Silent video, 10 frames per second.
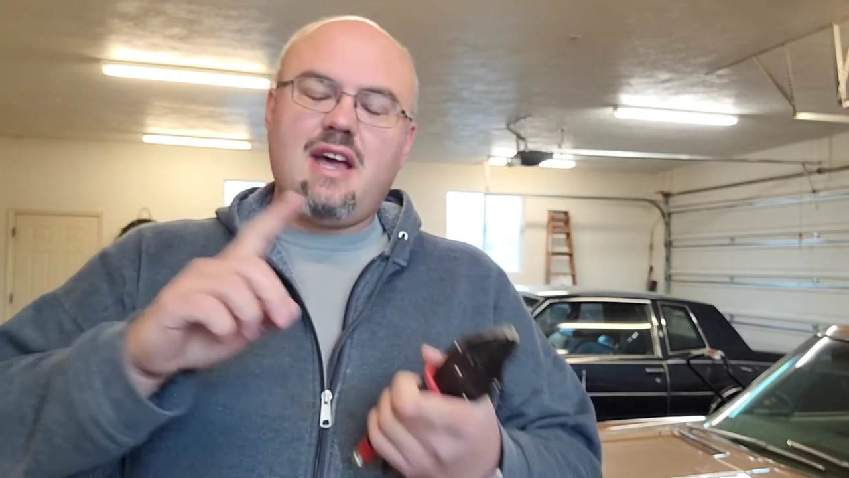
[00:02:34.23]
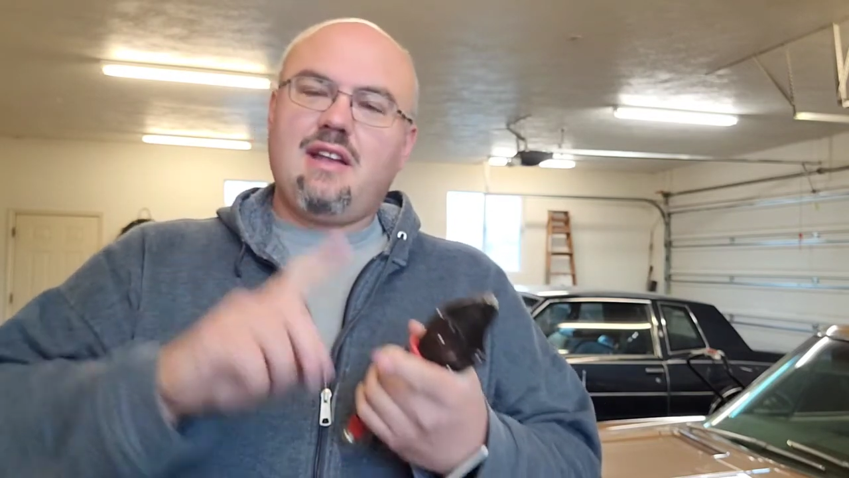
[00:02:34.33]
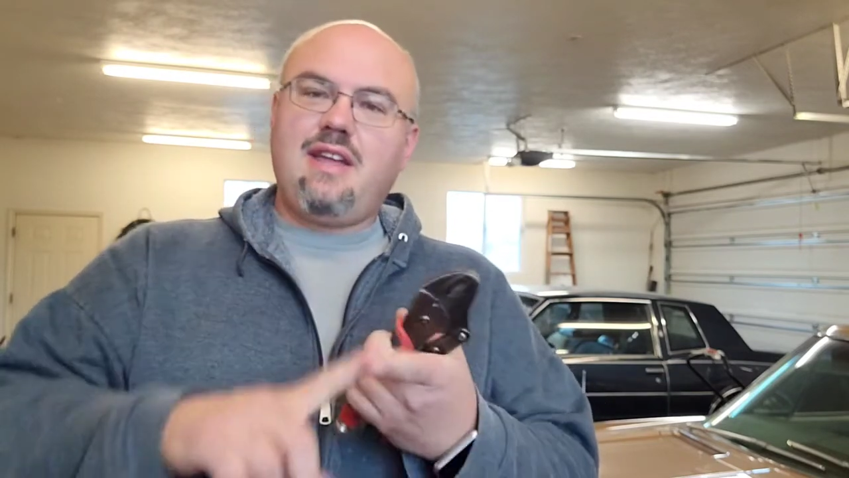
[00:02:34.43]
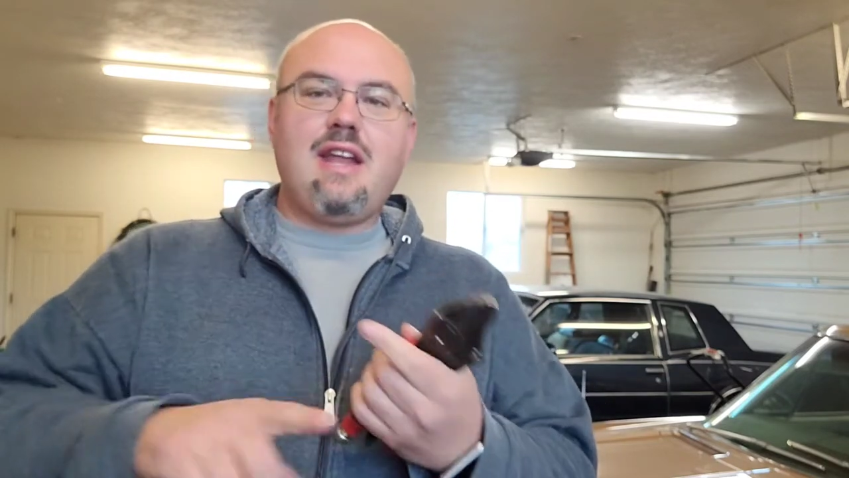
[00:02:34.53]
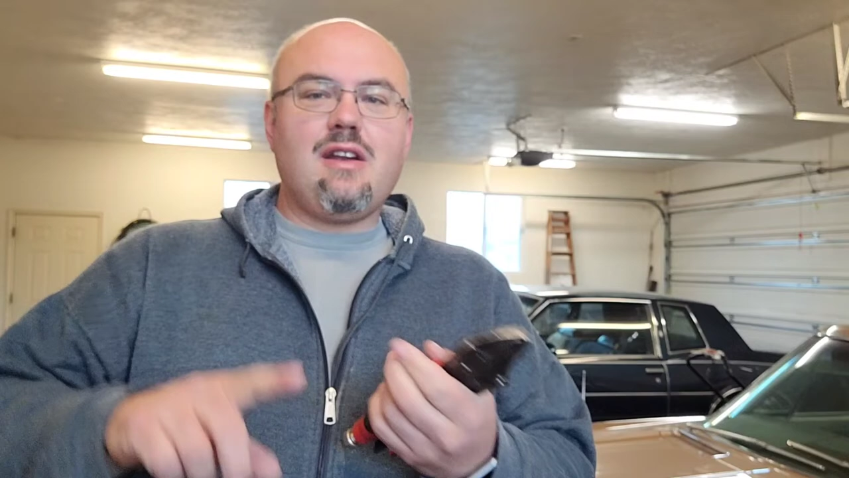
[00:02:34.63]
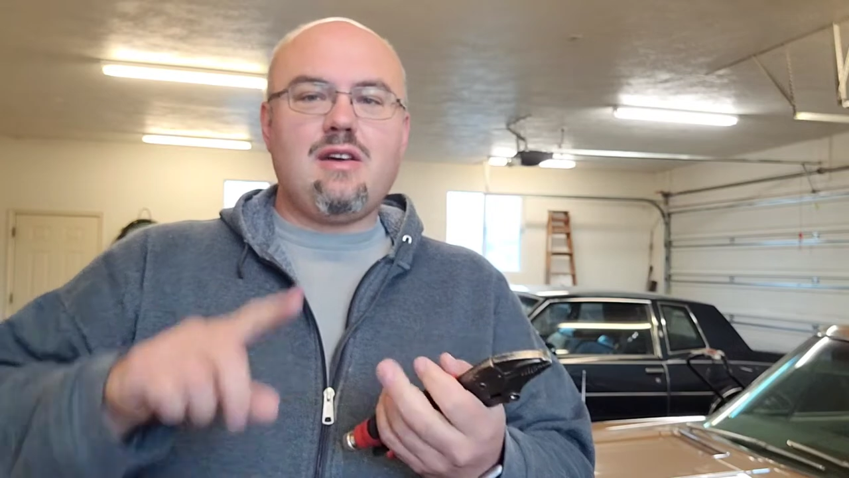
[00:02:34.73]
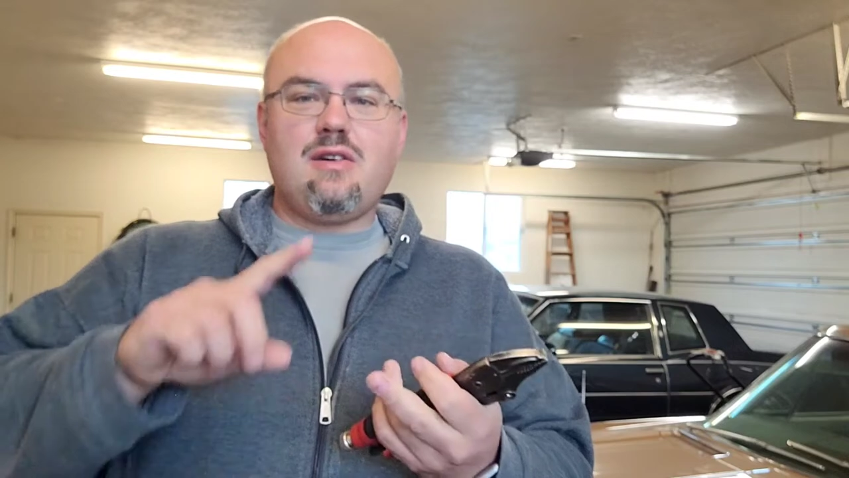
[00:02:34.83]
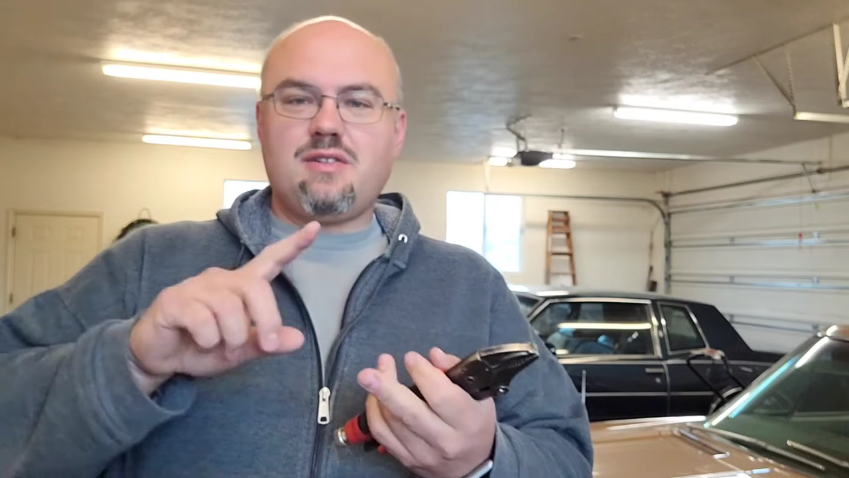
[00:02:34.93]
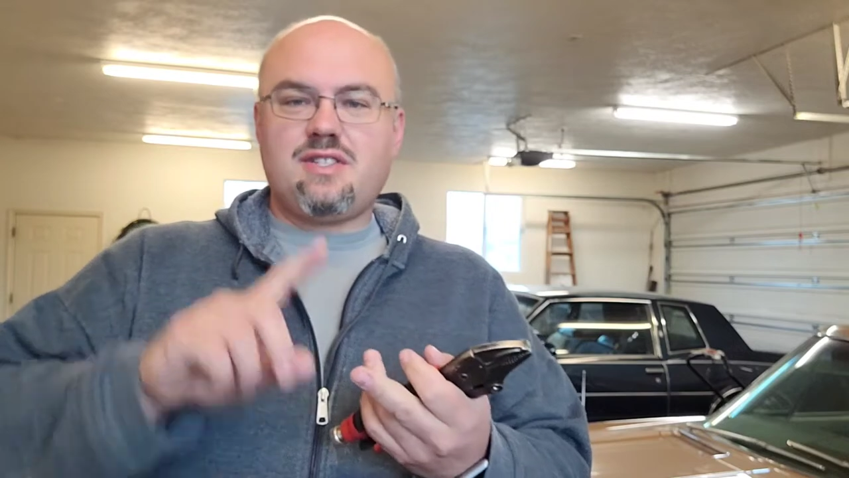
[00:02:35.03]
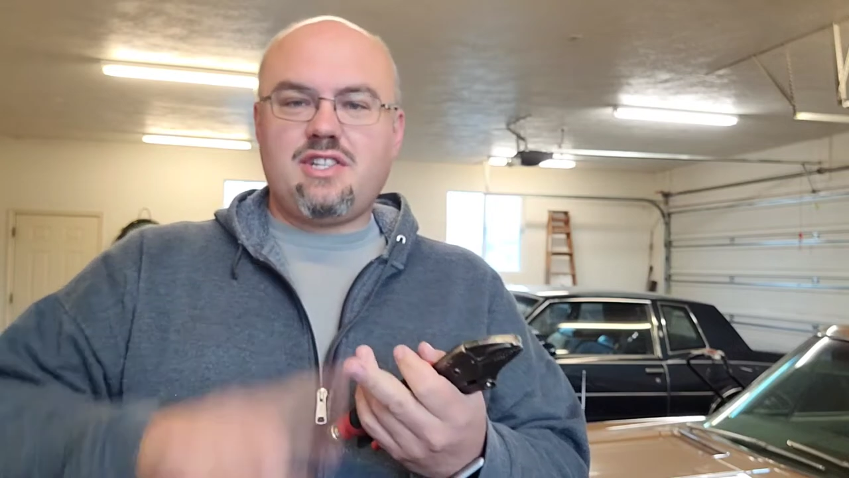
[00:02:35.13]
needle
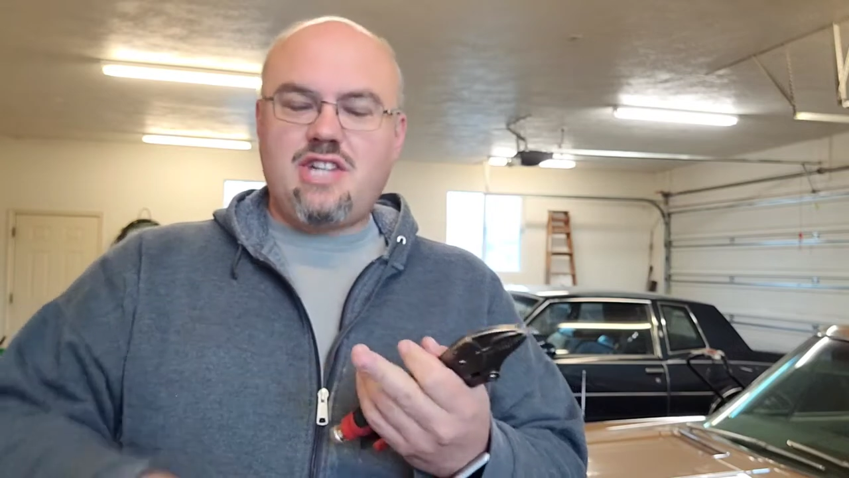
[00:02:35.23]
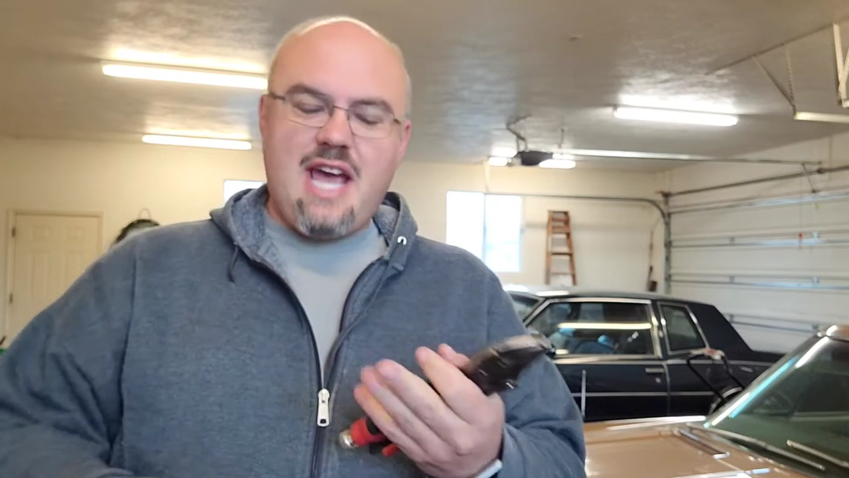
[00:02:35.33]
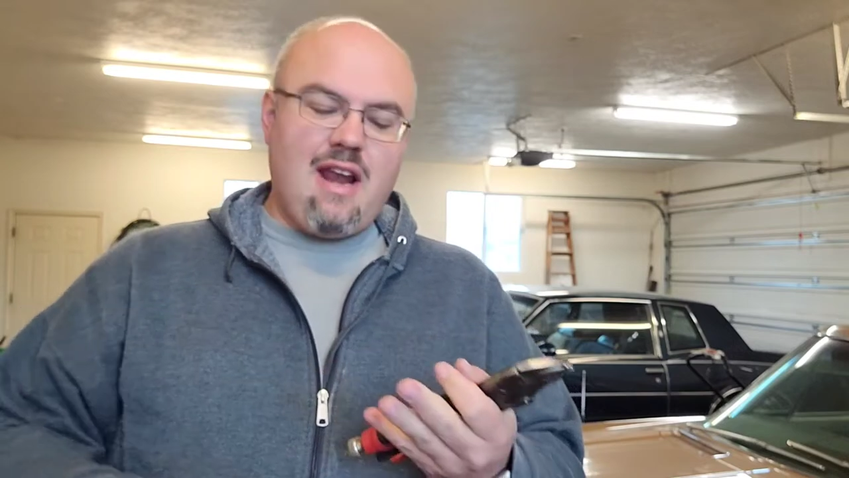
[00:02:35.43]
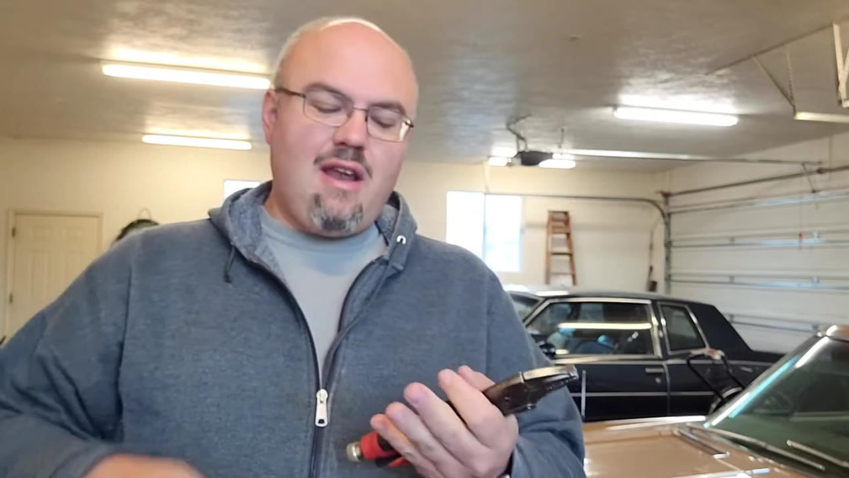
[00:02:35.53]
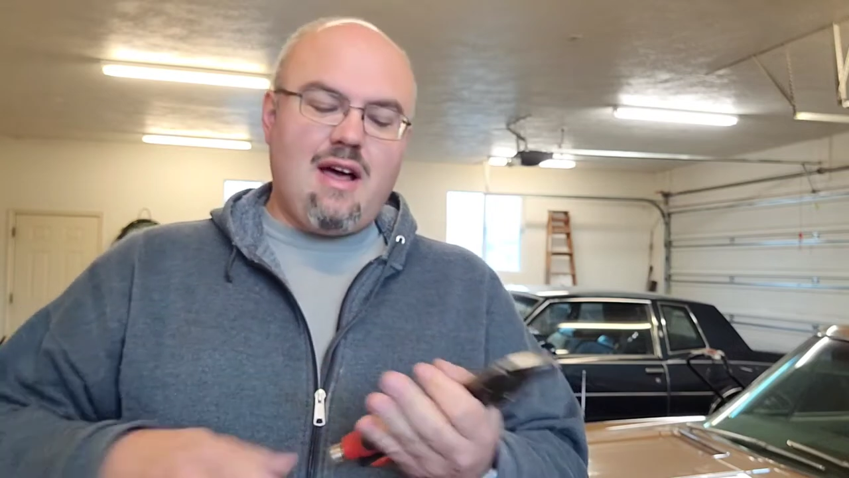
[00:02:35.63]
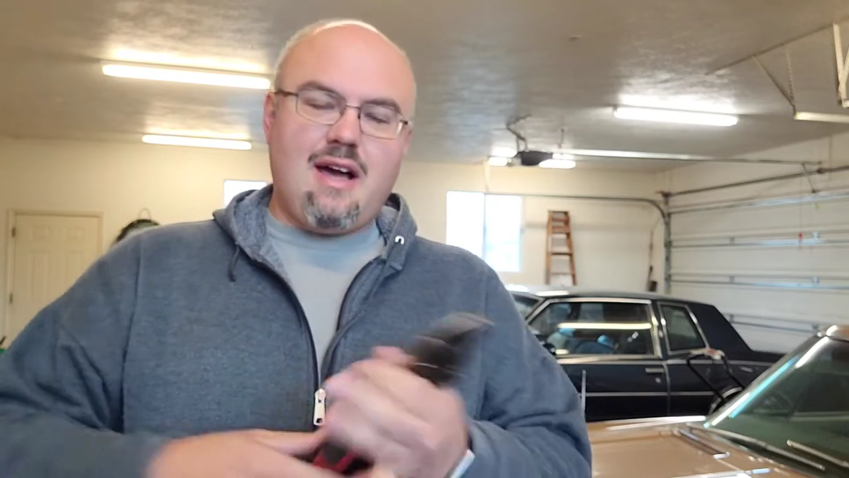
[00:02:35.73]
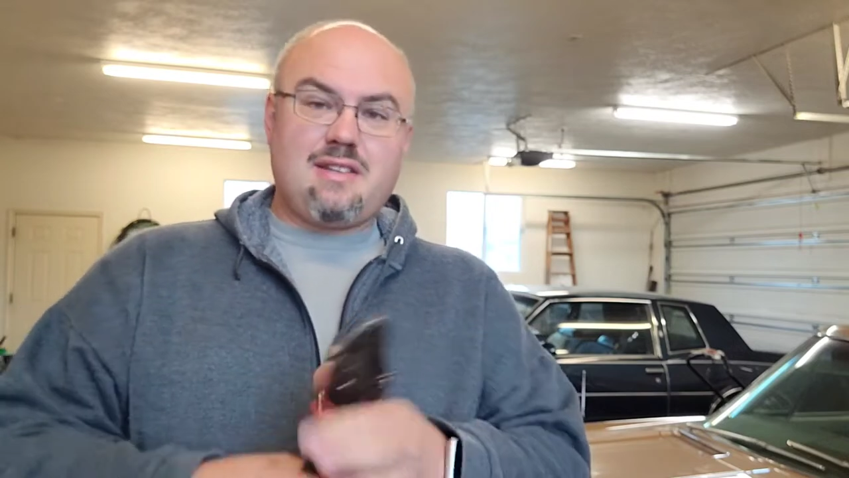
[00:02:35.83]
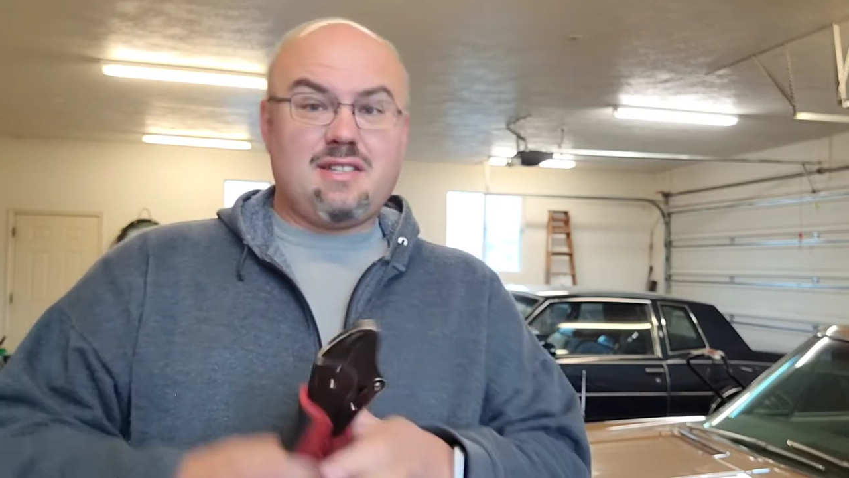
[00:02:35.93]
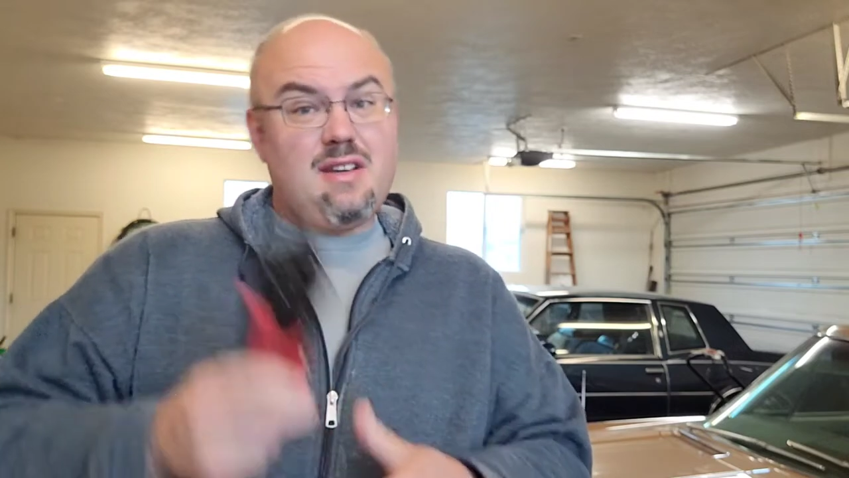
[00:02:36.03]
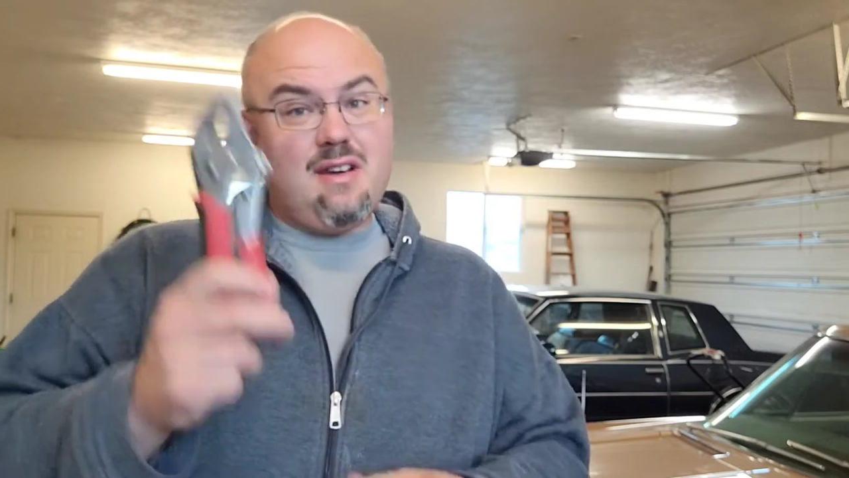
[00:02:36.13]
nose, the channel locks,